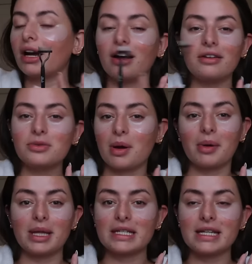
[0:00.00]
I kind of swear
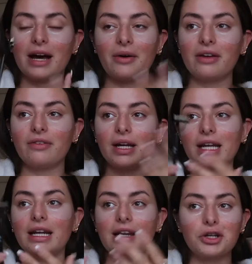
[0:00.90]
by this now. I feel
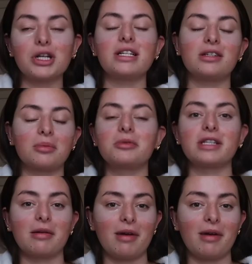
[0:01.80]
like it literally doubles the